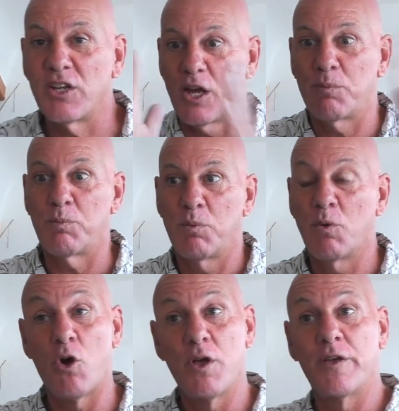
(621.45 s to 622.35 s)
You get
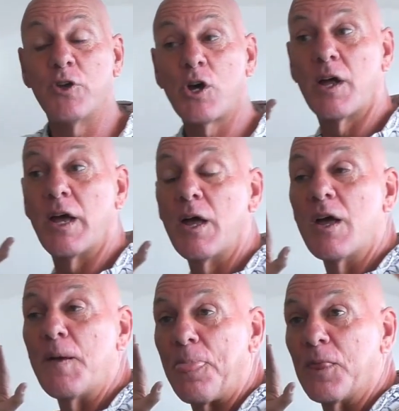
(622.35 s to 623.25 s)
if you got
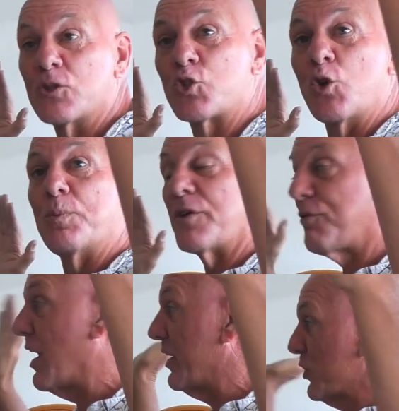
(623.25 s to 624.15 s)
the scoop at the
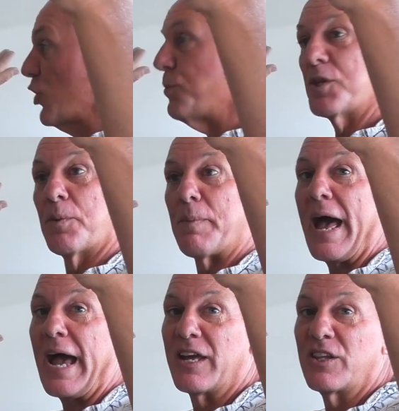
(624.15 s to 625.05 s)
front, the scoop at the
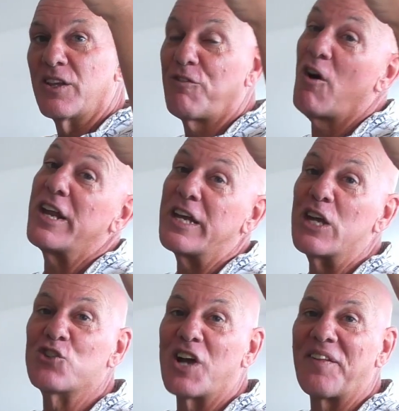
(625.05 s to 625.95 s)
back, they're fighting
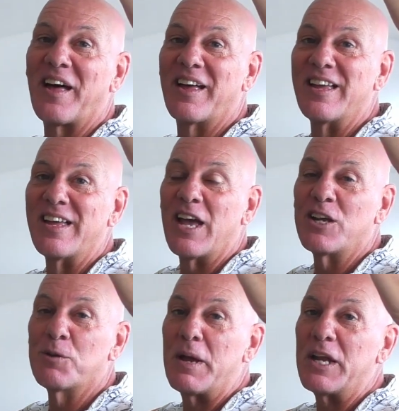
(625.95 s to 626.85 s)
each other,
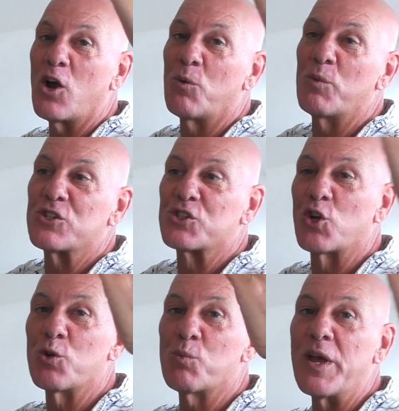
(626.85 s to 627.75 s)
and depending on which
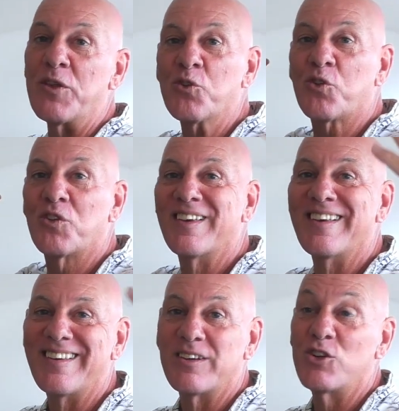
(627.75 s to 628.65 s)
scoop wins,
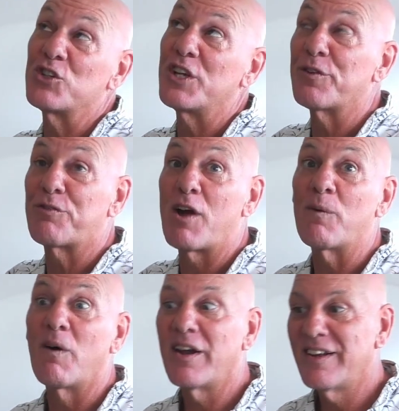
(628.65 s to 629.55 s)
usually the
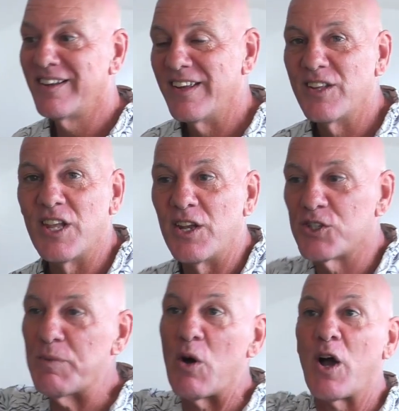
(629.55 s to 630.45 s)
front one, then the
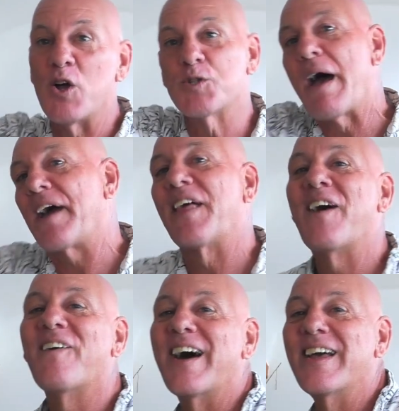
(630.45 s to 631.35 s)
smell goes back
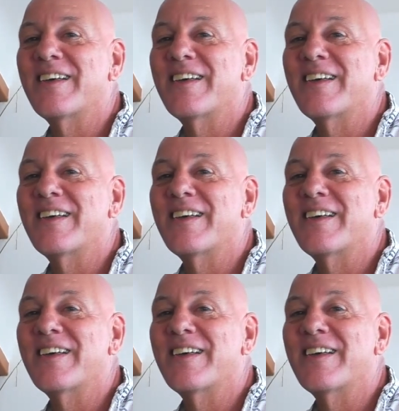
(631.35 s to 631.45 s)
that way.